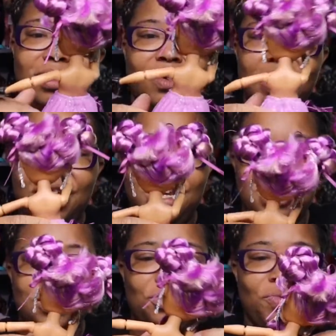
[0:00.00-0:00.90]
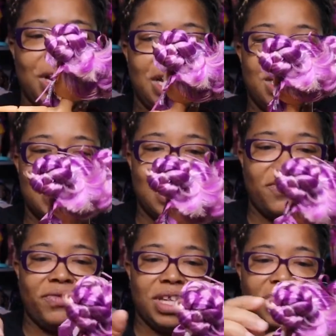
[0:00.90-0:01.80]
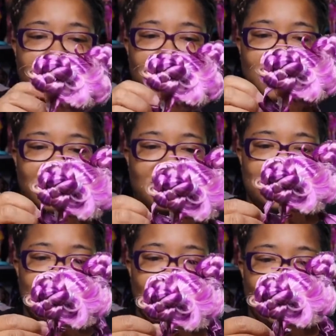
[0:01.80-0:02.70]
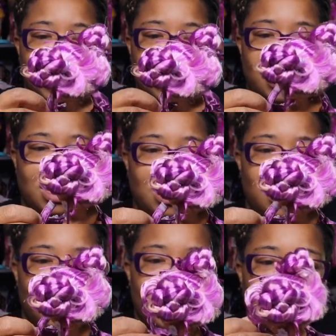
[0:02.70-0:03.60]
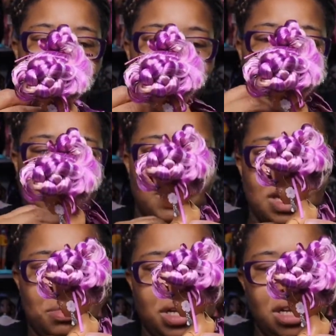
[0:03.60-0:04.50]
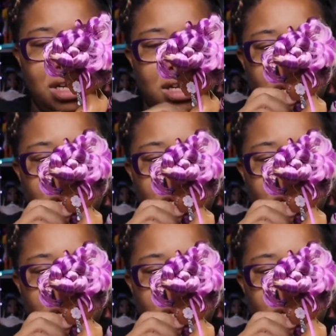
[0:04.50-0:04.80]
Okay, then, because you wearing this outfit. Because period. Because wait a minute.